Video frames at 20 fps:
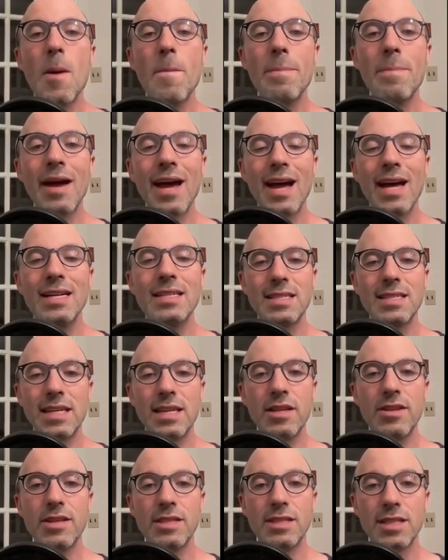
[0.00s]
pass
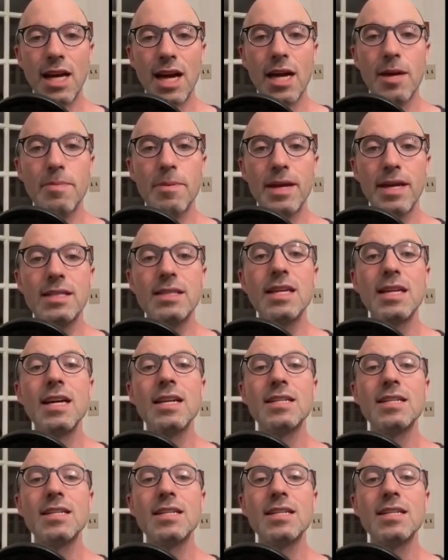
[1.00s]
in the type int